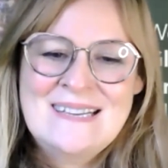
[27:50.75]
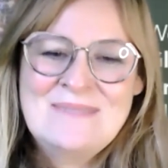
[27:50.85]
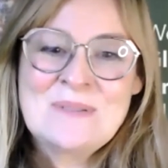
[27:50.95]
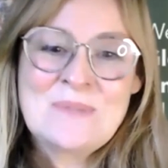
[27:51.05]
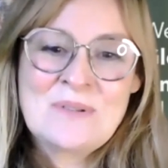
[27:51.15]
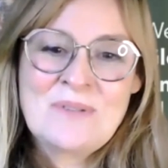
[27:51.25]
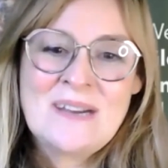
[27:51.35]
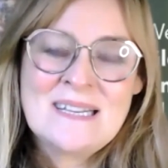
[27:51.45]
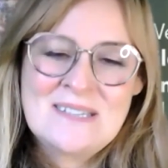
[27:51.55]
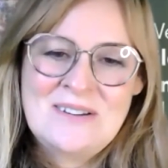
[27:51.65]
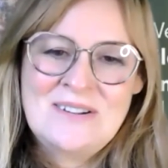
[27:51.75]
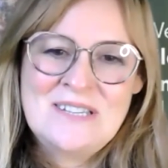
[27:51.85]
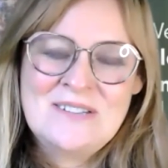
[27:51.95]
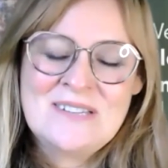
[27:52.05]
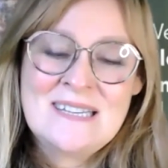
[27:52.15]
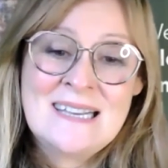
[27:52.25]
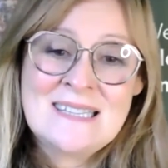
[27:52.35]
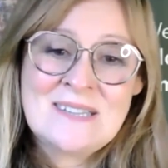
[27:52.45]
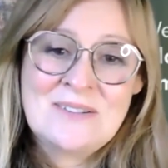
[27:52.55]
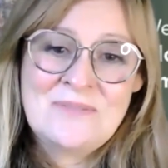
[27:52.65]
it's been great to talk to you today.
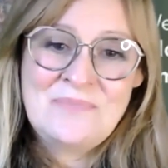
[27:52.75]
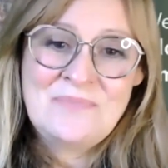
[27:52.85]
So